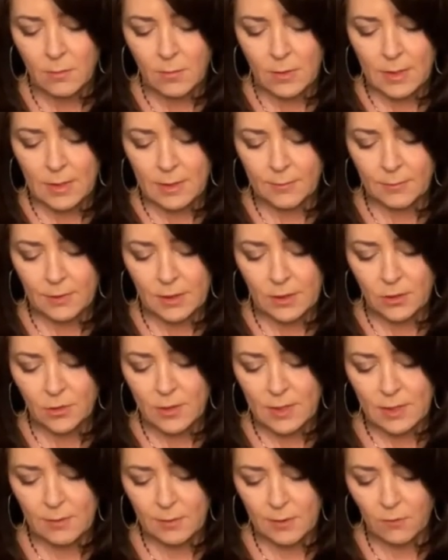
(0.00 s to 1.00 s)
But I'm going to
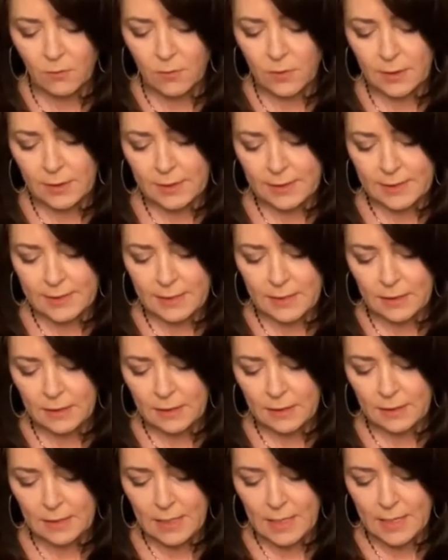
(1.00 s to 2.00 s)
try to be really
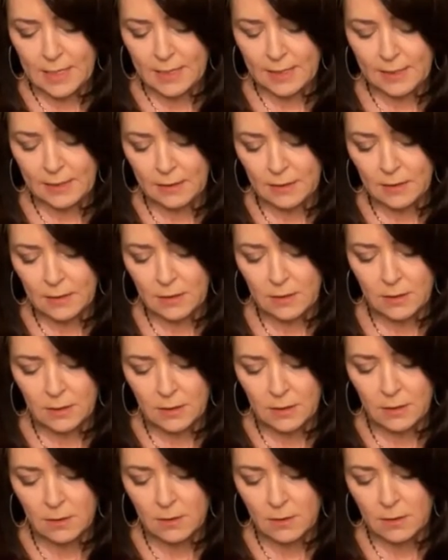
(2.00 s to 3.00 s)
light
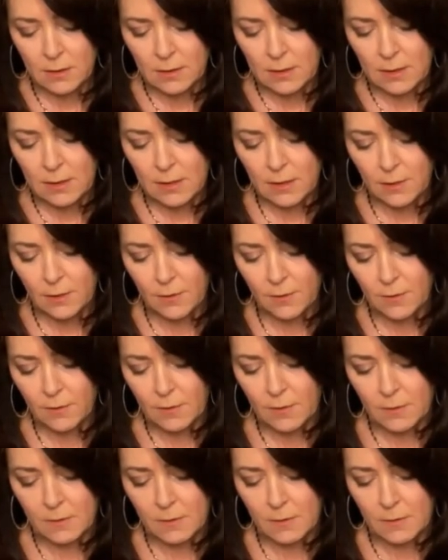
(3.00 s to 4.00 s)
here.